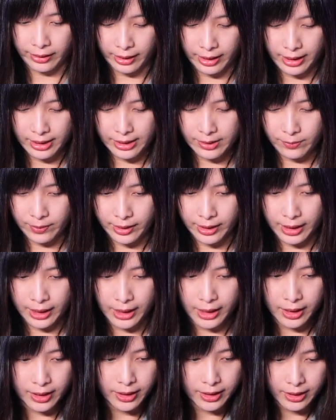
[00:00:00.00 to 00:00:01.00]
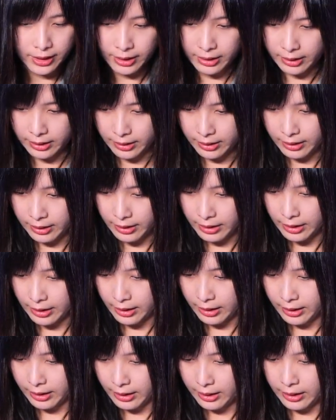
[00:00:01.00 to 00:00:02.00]
Last one here.
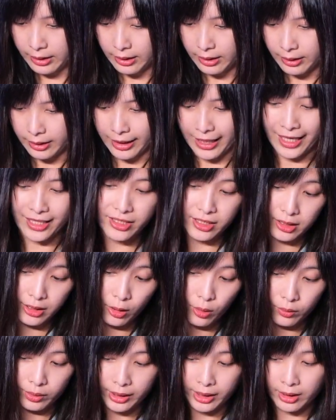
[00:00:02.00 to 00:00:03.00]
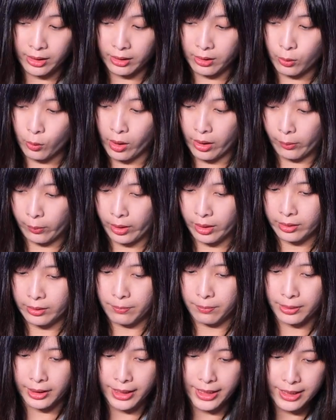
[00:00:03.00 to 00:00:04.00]
They're actually holding it quite well
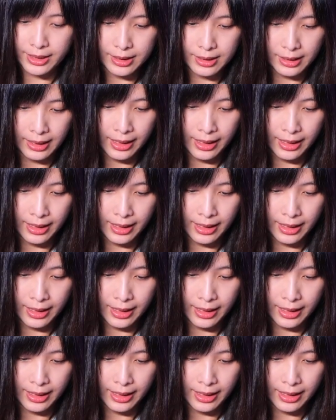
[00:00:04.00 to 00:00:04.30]
in place,